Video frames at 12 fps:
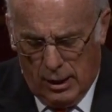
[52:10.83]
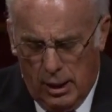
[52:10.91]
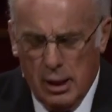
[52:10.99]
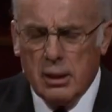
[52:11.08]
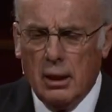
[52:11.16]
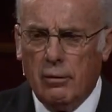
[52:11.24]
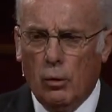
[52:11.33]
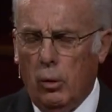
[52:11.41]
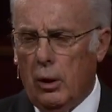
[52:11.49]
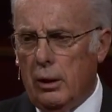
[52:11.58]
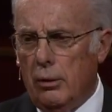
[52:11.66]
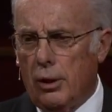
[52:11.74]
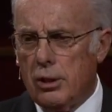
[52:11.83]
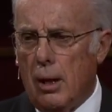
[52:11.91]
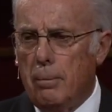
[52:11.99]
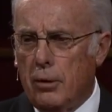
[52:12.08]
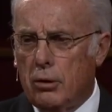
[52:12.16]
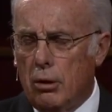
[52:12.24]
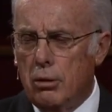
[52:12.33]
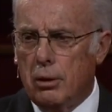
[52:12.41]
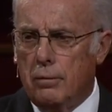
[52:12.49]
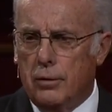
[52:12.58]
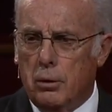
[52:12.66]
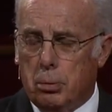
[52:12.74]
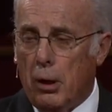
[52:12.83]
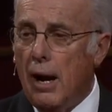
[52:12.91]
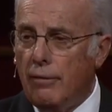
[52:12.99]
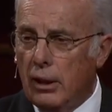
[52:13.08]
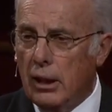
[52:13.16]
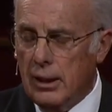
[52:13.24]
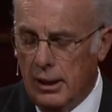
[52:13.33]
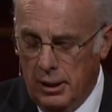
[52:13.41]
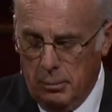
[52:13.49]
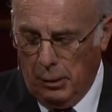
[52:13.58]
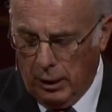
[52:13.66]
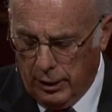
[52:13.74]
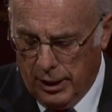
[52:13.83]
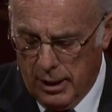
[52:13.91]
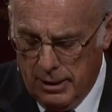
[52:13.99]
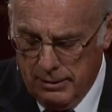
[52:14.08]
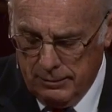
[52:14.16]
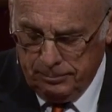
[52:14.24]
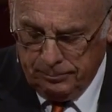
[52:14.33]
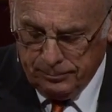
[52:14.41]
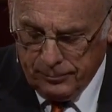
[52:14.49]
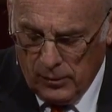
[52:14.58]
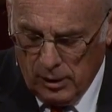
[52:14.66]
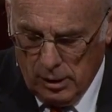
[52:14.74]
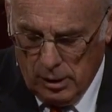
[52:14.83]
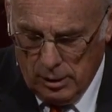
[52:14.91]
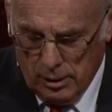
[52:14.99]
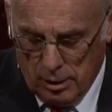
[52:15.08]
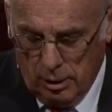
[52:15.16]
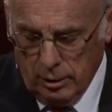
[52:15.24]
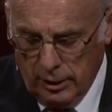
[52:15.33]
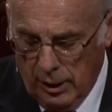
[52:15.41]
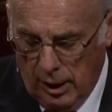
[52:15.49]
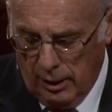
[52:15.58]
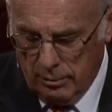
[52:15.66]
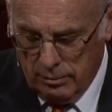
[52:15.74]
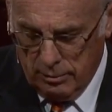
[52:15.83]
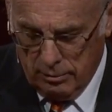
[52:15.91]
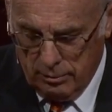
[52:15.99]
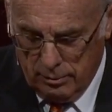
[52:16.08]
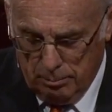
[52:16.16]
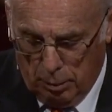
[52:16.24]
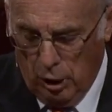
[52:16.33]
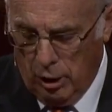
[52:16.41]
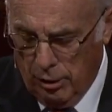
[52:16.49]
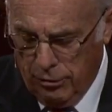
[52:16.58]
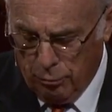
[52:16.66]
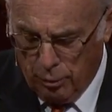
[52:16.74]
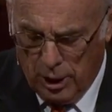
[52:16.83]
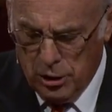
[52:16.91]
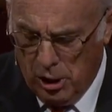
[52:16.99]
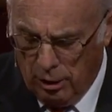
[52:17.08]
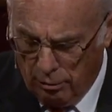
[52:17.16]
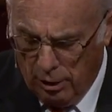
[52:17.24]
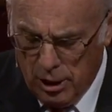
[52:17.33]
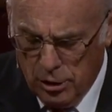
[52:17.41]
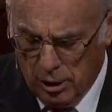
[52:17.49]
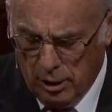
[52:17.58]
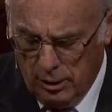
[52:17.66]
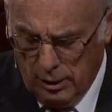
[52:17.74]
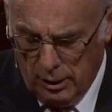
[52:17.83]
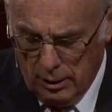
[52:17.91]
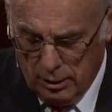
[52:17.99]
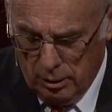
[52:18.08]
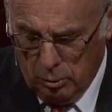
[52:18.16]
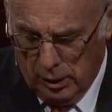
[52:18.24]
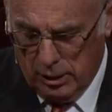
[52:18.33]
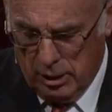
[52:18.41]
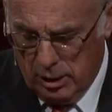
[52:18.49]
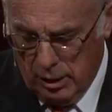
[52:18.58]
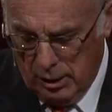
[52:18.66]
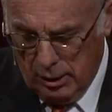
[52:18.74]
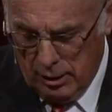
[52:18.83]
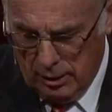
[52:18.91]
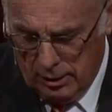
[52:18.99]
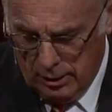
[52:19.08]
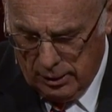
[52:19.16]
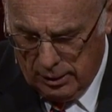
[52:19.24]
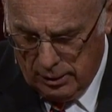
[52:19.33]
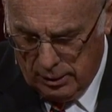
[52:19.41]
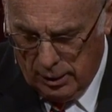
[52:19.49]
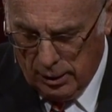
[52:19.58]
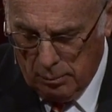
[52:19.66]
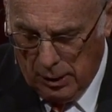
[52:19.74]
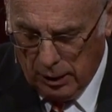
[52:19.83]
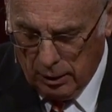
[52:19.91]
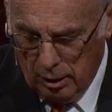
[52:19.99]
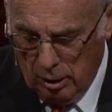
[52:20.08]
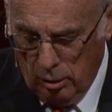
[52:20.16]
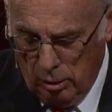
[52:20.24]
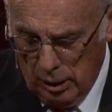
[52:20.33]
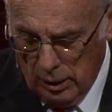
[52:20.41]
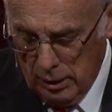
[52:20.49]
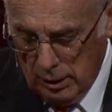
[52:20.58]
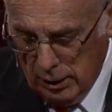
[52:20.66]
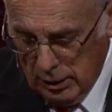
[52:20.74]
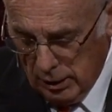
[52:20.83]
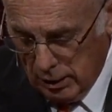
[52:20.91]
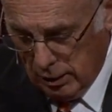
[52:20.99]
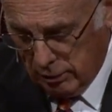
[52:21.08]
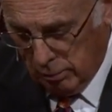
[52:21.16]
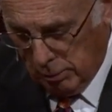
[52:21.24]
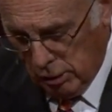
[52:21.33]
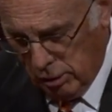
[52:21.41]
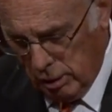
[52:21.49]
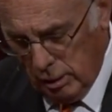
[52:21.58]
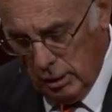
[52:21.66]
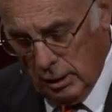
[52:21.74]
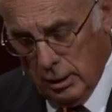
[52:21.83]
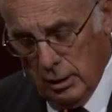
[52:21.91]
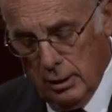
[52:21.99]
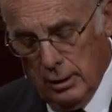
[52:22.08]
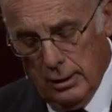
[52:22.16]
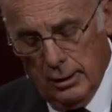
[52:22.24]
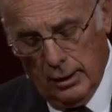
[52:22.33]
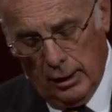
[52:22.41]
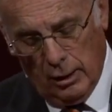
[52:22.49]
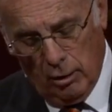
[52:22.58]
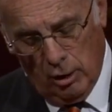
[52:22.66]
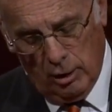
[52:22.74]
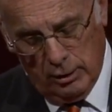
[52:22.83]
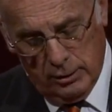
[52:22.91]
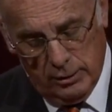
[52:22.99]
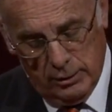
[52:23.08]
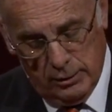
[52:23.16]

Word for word: he isn't even willing to accept the truth of depravity, inability, certainly not birth, regeneration, to which he can make no contribution at all.